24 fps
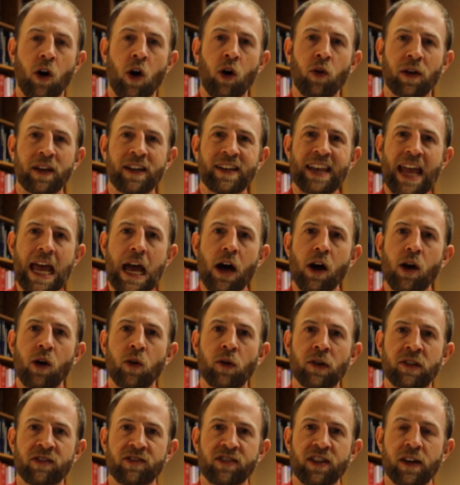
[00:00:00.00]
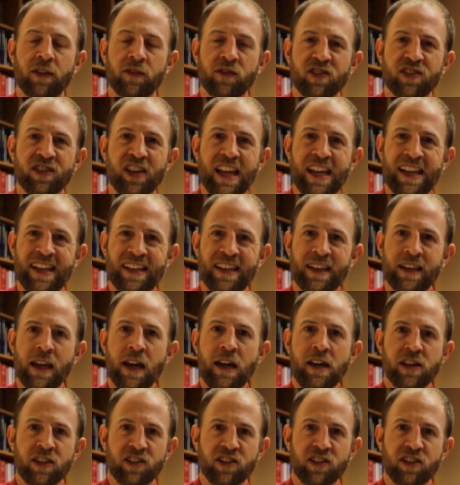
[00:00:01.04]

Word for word: only now instead of Satan,